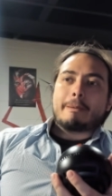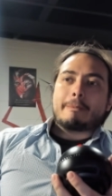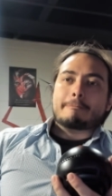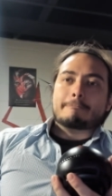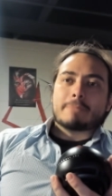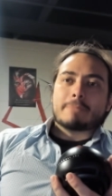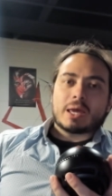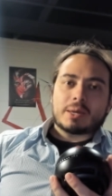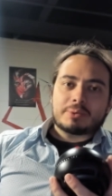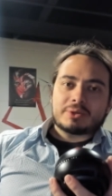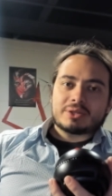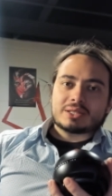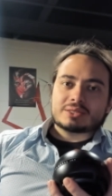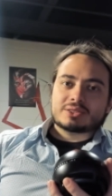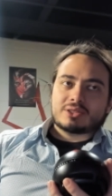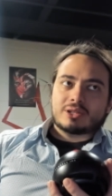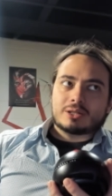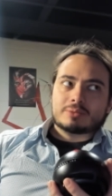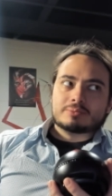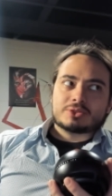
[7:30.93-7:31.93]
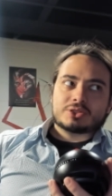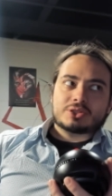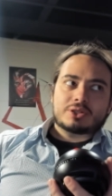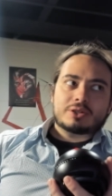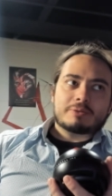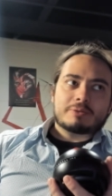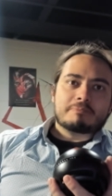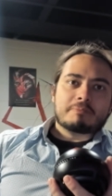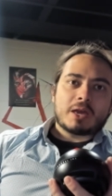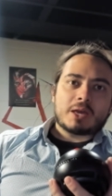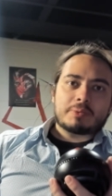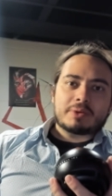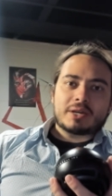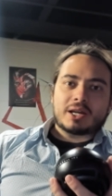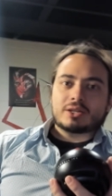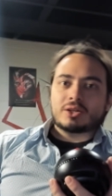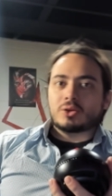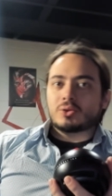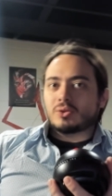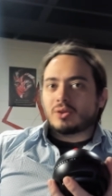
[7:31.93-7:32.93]
Maybe that's clumsy. Maybe I
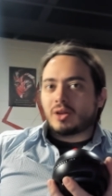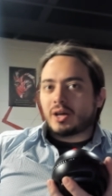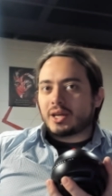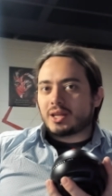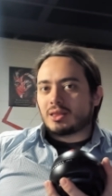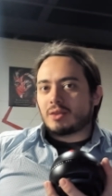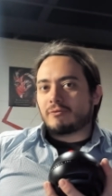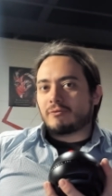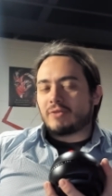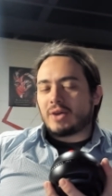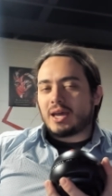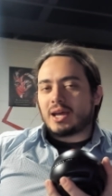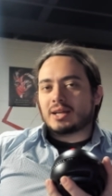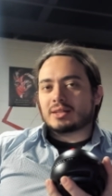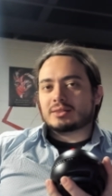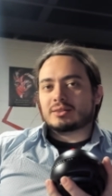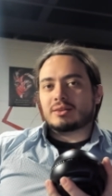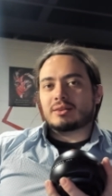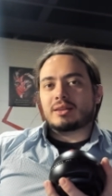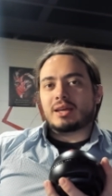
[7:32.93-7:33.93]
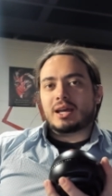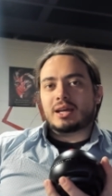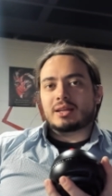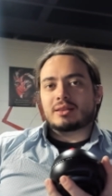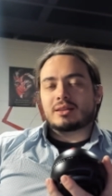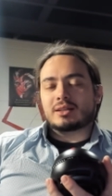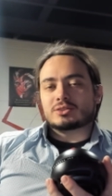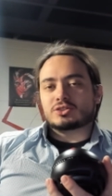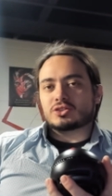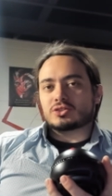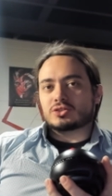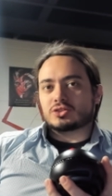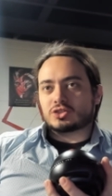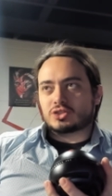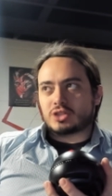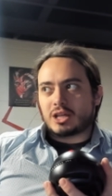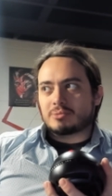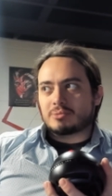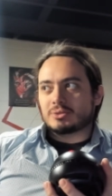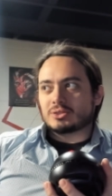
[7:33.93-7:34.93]
don't like the fact that they're just
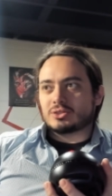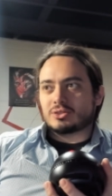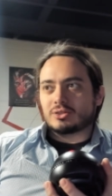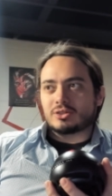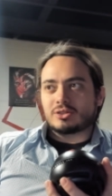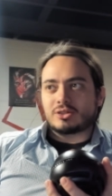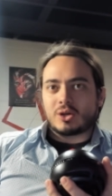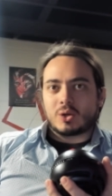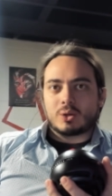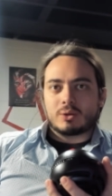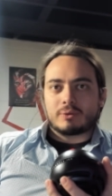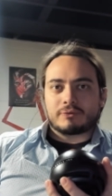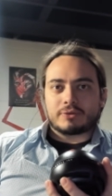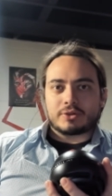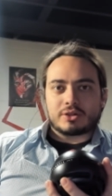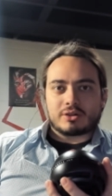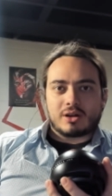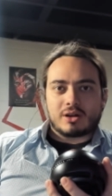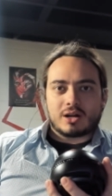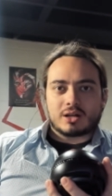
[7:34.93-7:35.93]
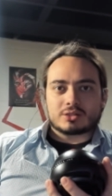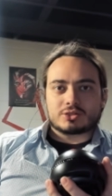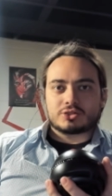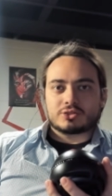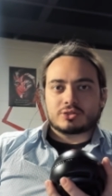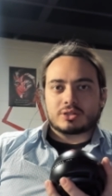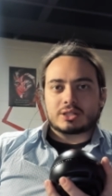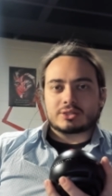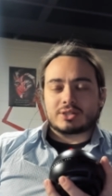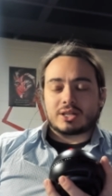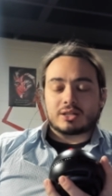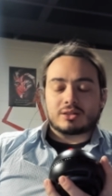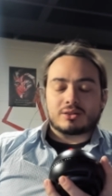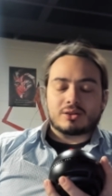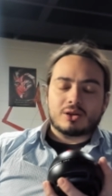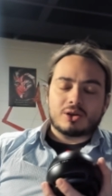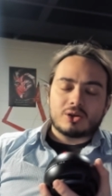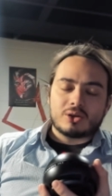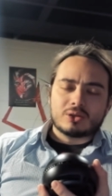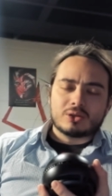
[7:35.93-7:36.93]
shamelessly going for your heartstrings on,
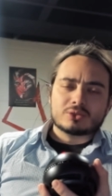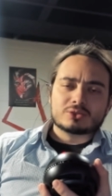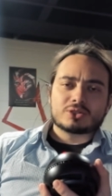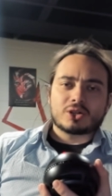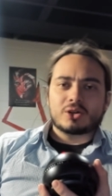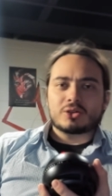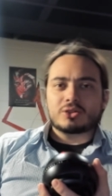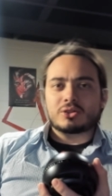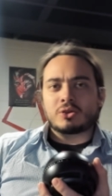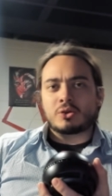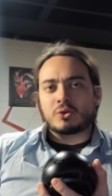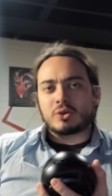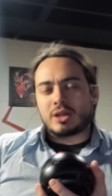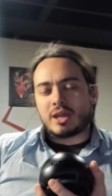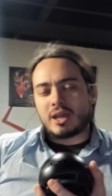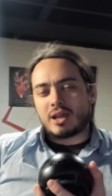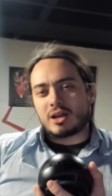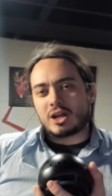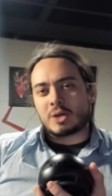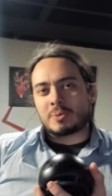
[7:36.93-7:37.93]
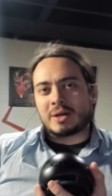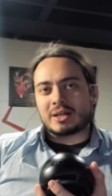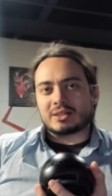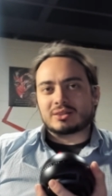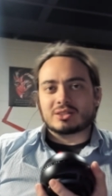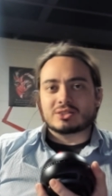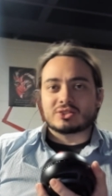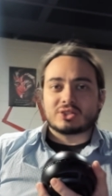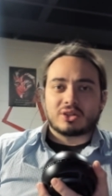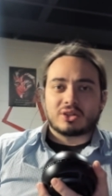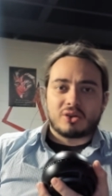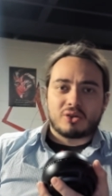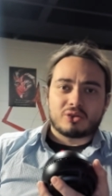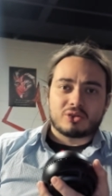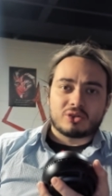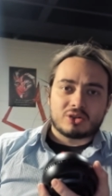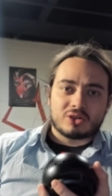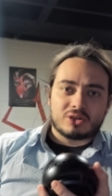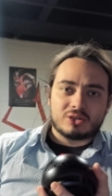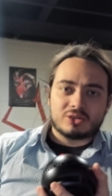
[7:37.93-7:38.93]
oh, don't you care about this little
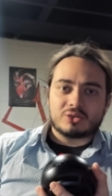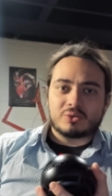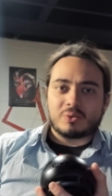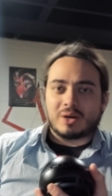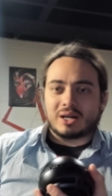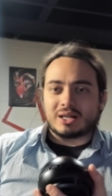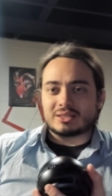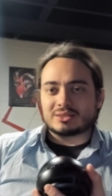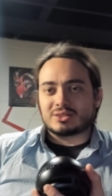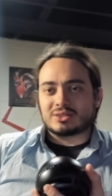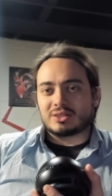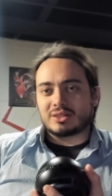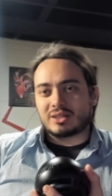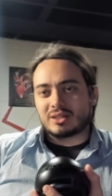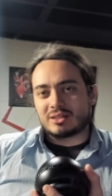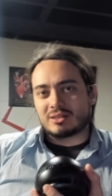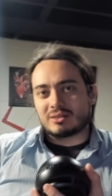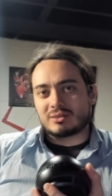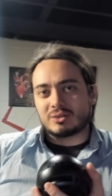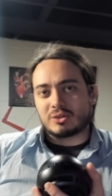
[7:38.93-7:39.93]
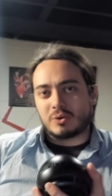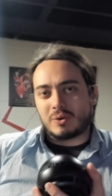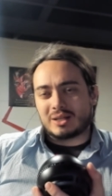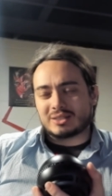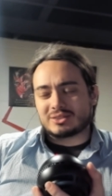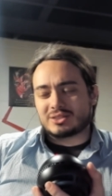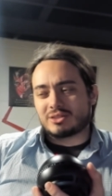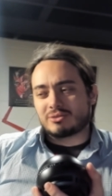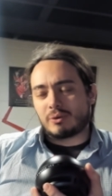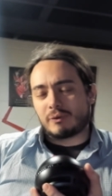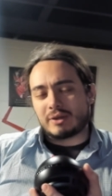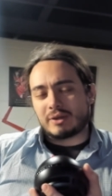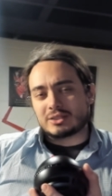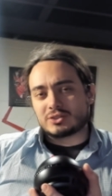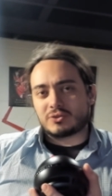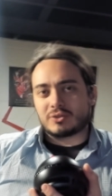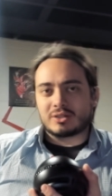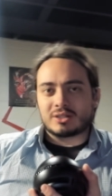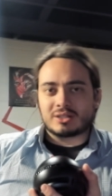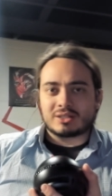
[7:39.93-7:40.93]
girl who wants to get revenge
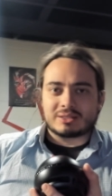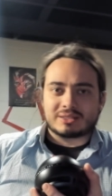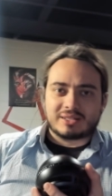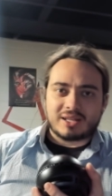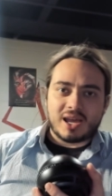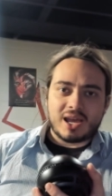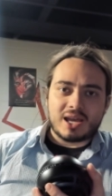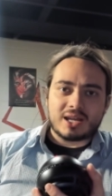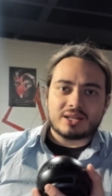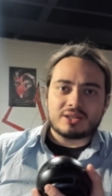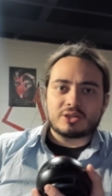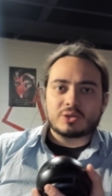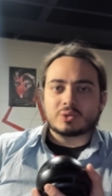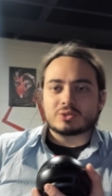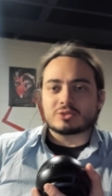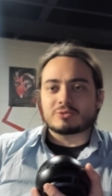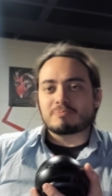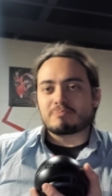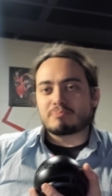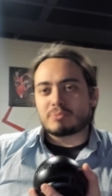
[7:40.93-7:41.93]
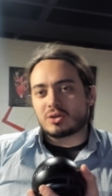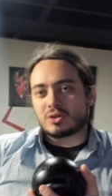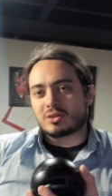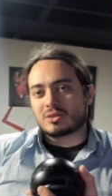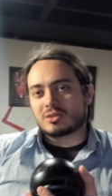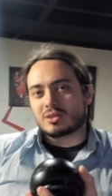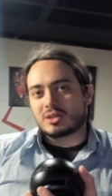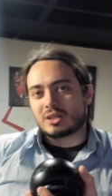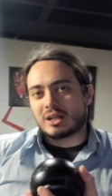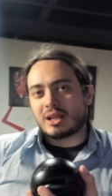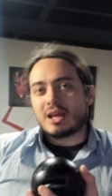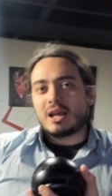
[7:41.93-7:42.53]
for her daddy who was murdered?